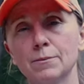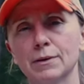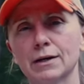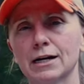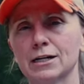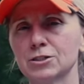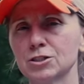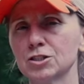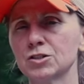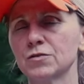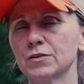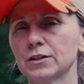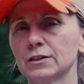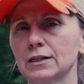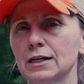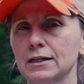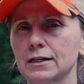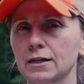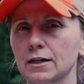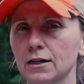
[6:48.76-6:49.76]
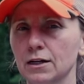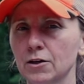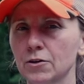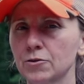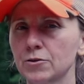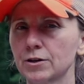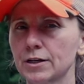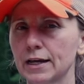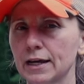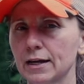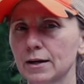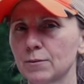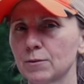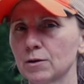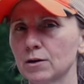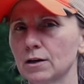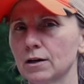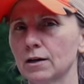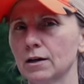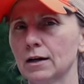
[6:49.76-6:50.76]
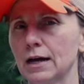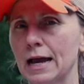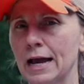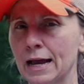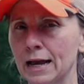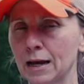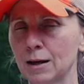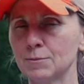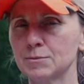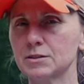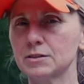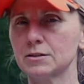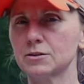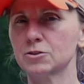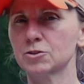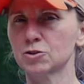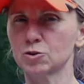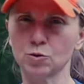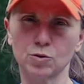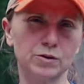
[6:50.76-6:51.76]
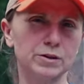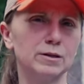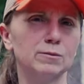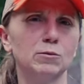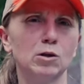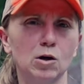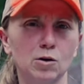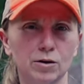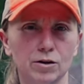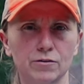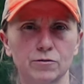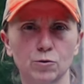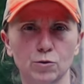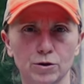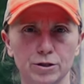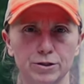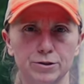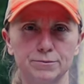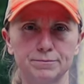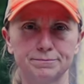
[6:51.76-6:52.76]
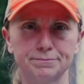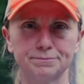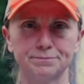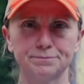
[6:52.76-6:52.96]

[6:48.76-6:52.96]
but I just feel like other camera apps store them longer for you.